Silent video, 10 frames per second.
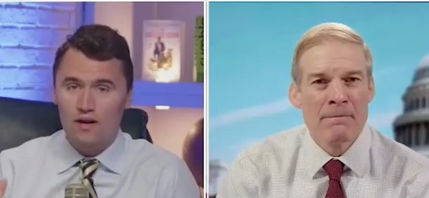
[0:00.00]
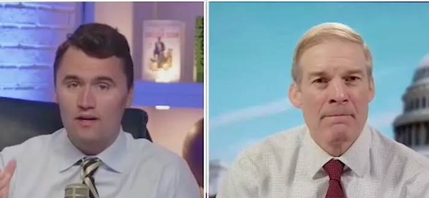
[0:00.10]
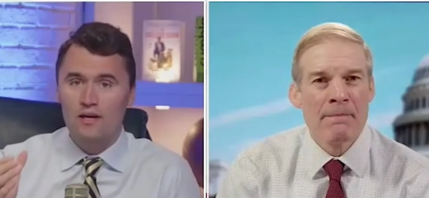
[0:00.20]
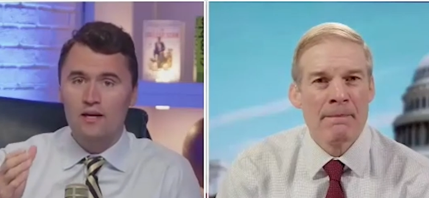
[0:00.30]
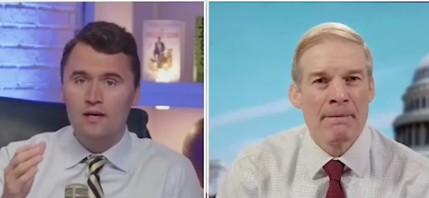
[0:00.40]

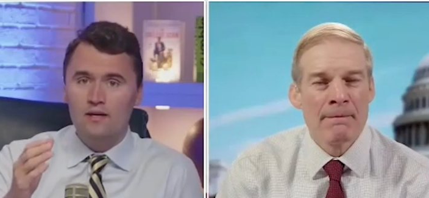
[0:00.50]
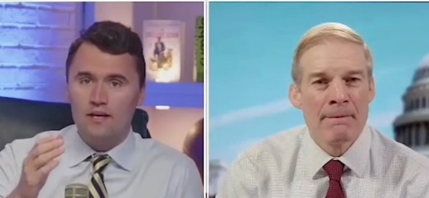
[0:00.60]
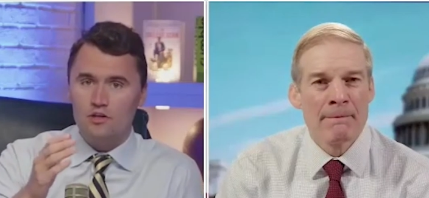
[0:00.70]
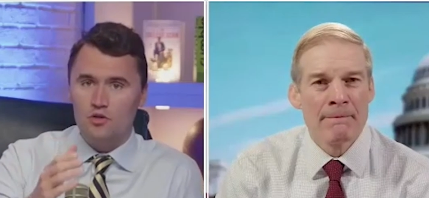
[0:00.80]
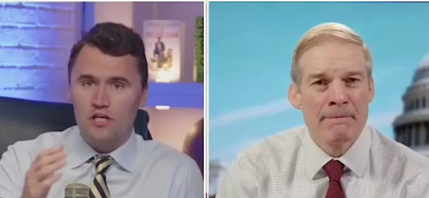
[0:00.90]
Speaker 1: What
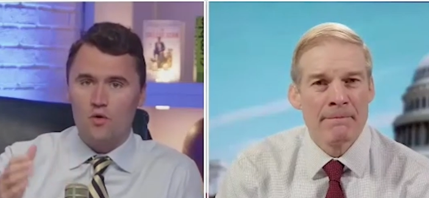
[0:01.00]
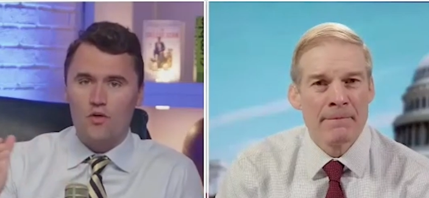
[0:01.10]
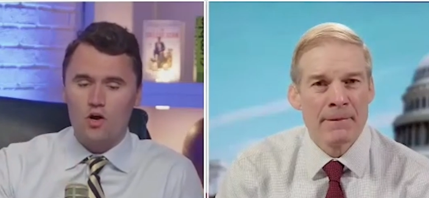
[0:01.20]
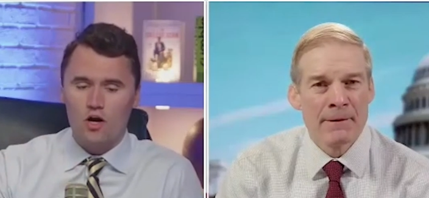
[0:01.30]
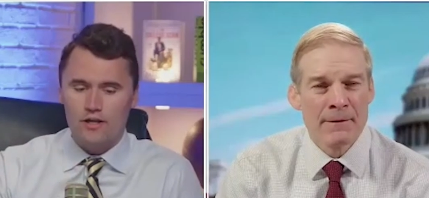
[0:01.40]
can you share
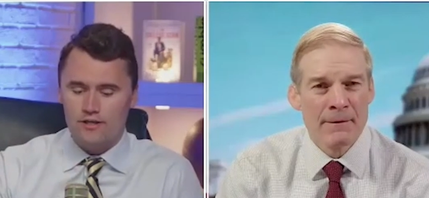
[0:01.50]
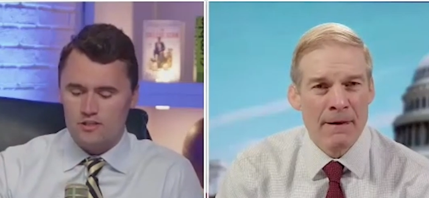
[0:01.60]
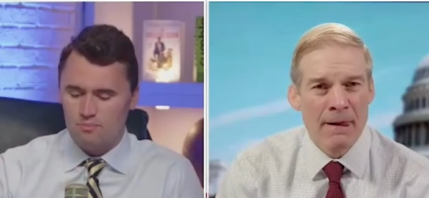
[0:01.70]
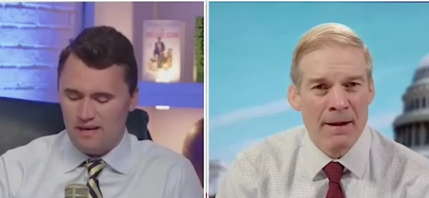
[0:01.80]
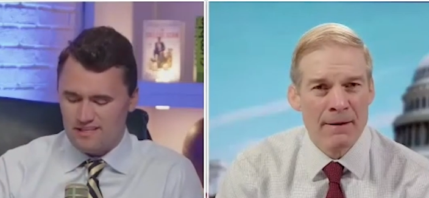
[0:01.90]
with our
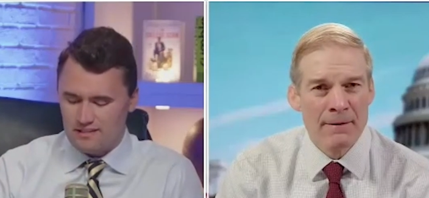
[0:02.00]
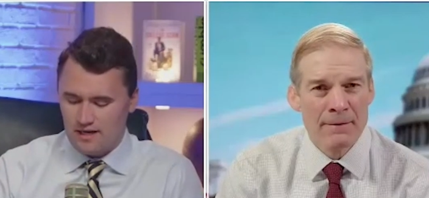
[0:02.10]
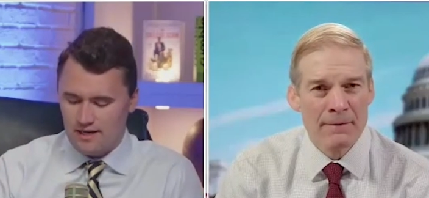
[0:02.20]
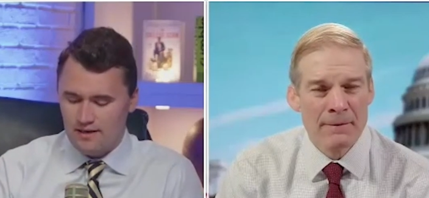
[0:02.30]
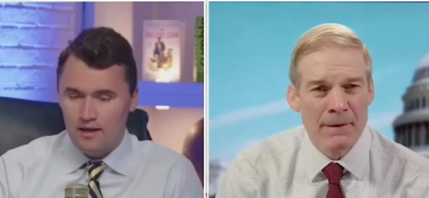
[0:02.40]
audience based
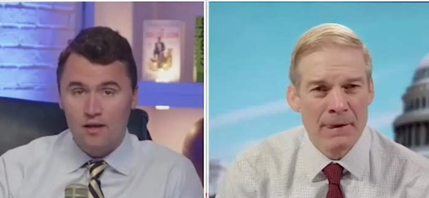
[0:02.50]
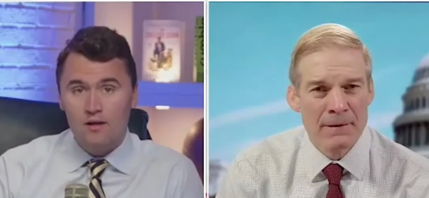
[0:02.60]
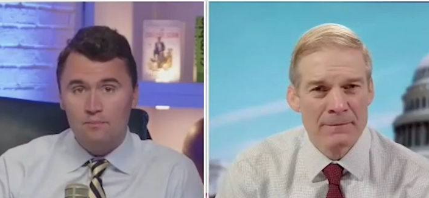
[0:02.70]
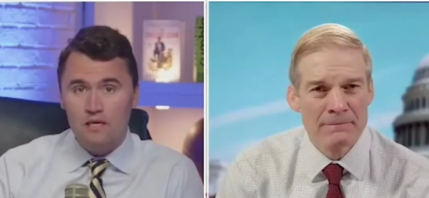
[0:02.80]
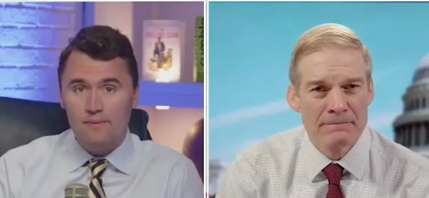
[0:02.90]
on
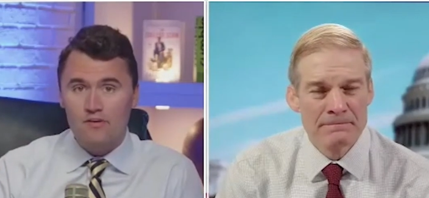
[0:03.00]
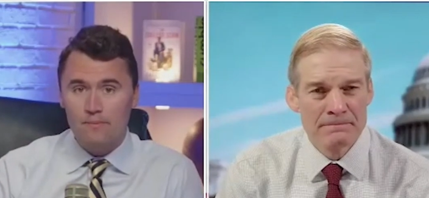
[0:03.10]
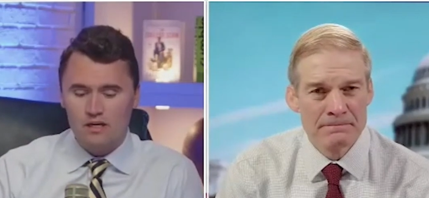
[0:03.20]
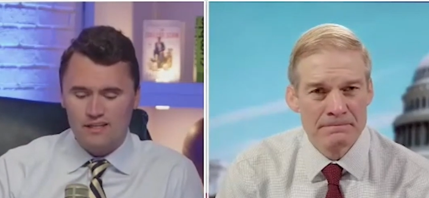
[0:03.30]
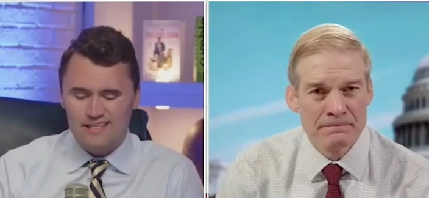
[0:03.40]
people from
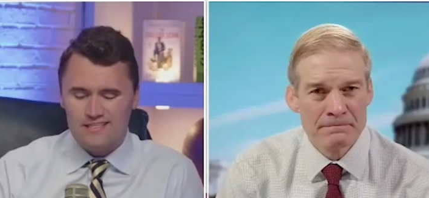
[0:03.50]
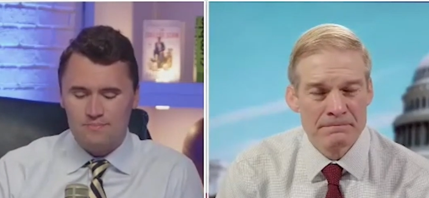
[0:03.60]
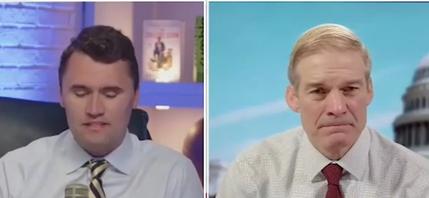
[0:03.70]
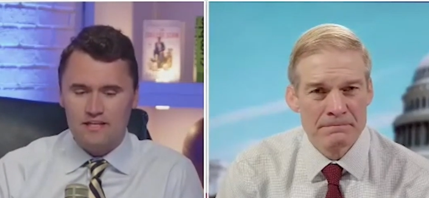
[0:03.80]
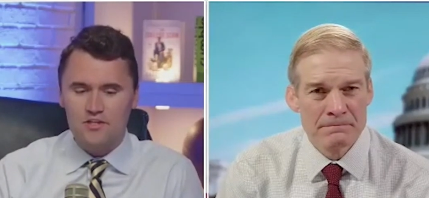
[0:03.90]
the Middle
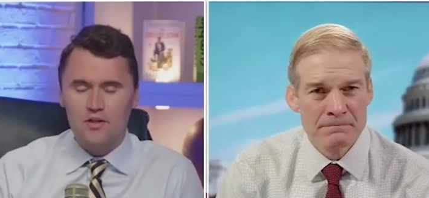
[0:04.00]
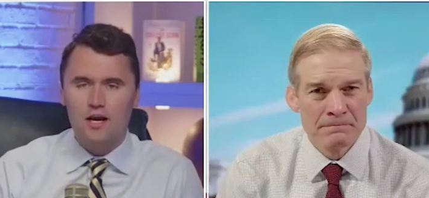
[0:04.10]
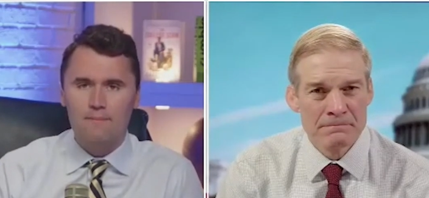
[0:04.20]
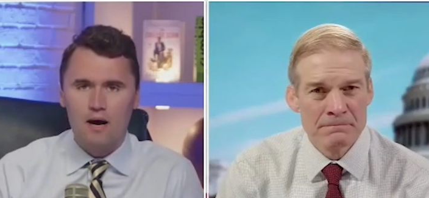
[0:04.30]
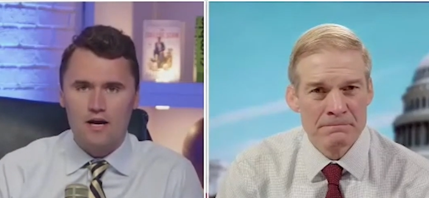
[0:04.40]
East, potentially
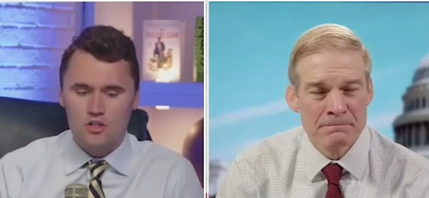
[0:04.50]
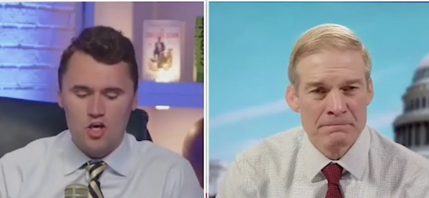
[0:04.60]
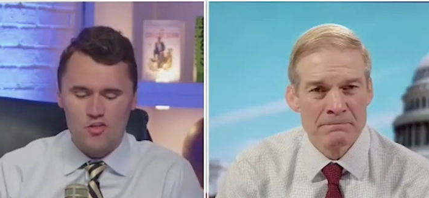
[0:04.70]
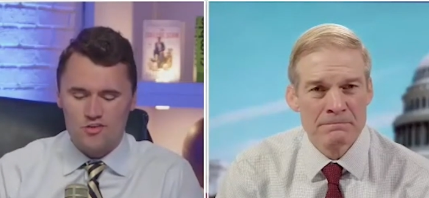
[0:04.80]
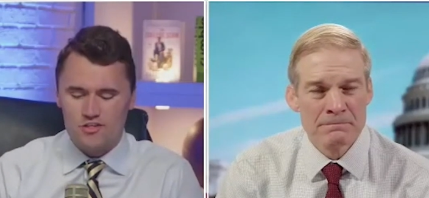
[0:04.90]
Hamas,
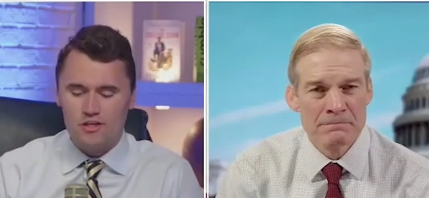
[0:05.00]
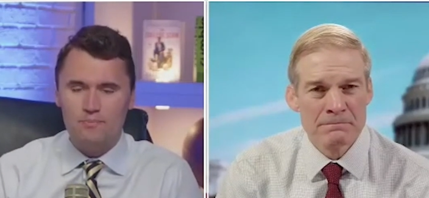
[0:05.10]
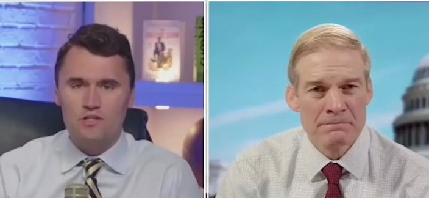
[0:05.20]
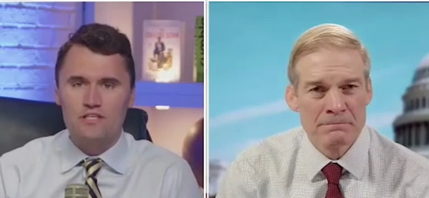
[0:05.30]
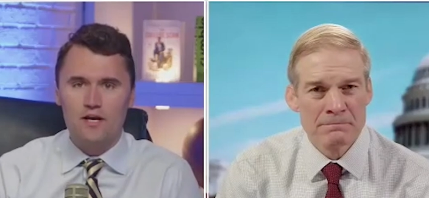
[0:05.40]
other
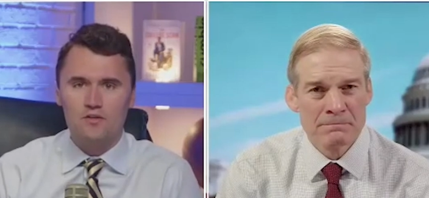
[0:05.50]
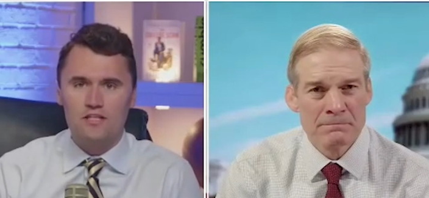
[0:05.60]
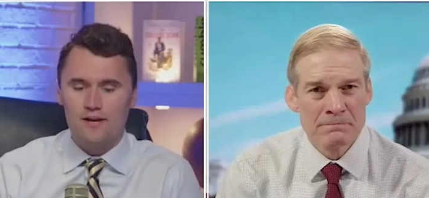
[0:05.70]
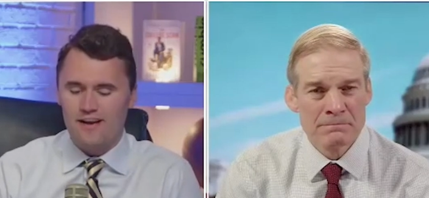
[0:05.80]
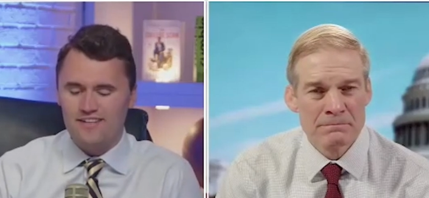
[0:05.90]
sleeper
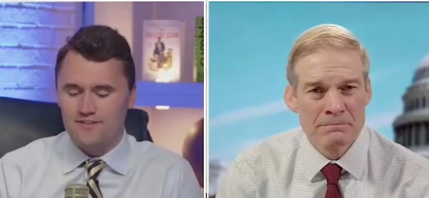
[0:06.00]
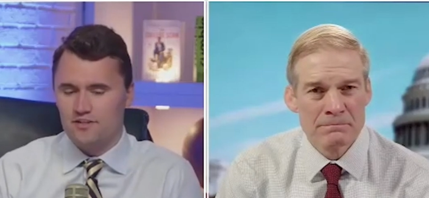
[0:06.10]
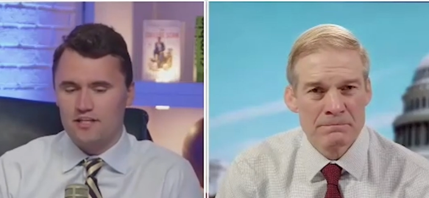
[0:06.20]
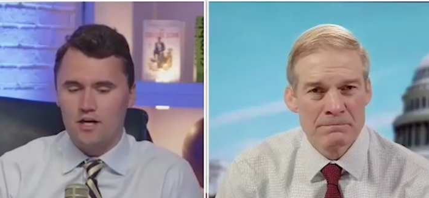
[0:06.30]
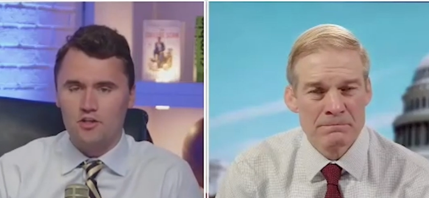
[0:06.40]
cells that have
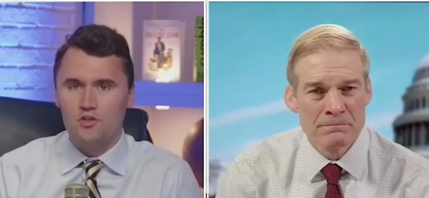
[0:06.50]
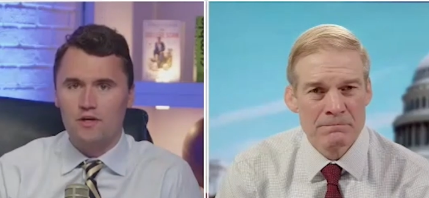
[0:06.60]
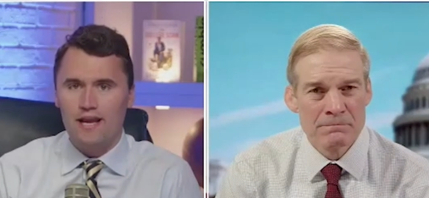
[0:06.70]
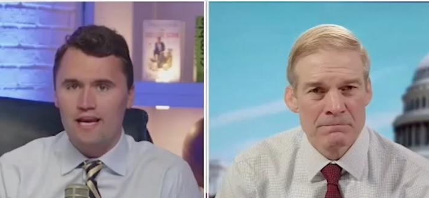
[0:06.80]
entered the country?